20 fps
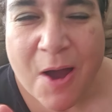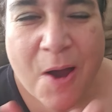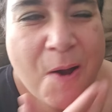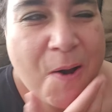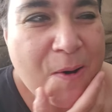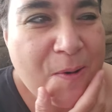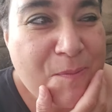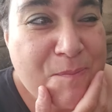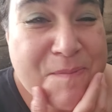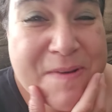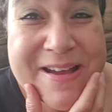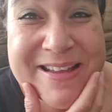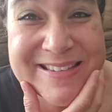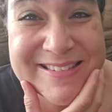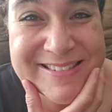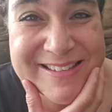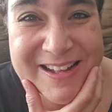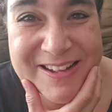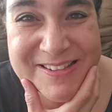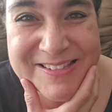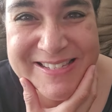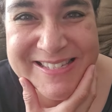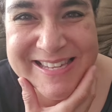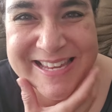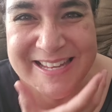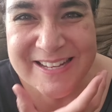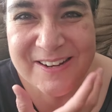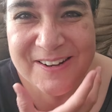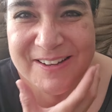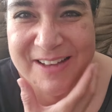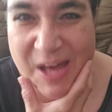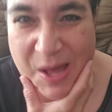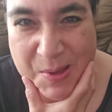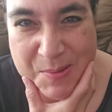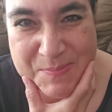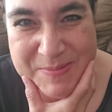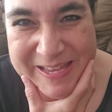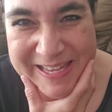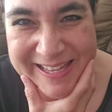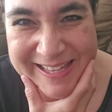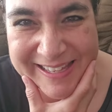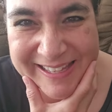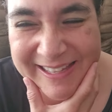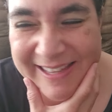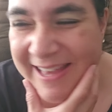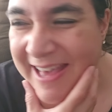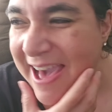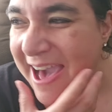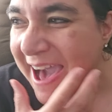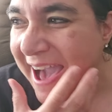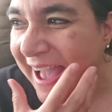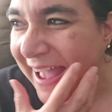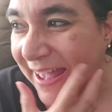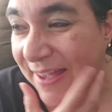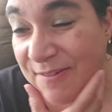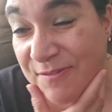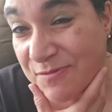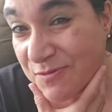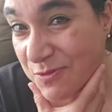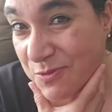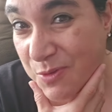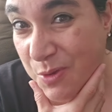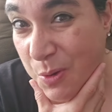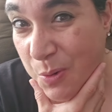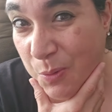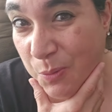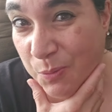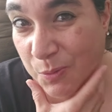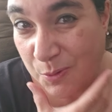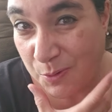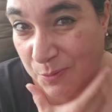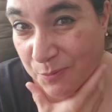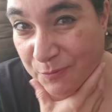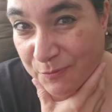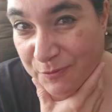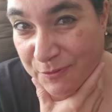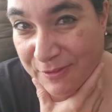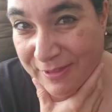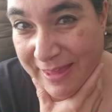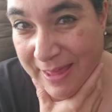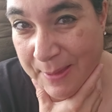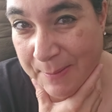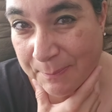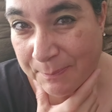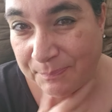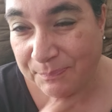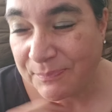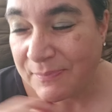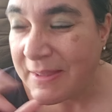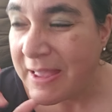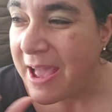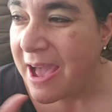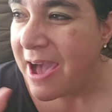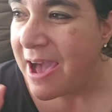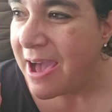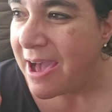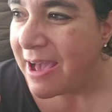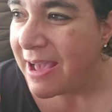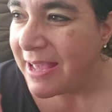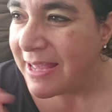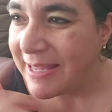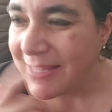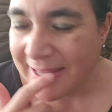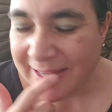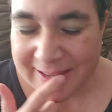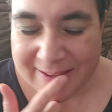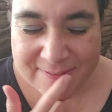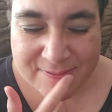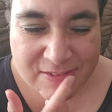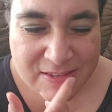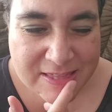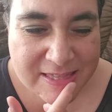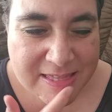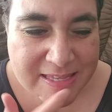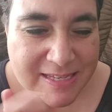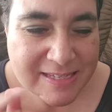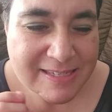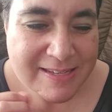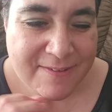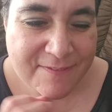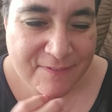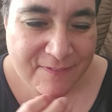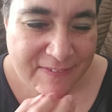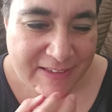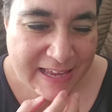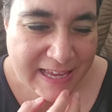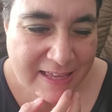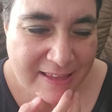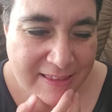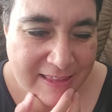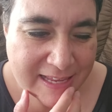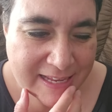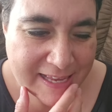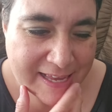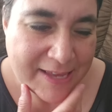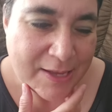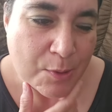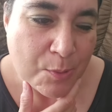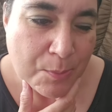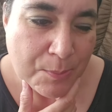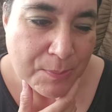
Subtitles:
all my dolls that are coming, I have no room for them. Even the Nevaeh that I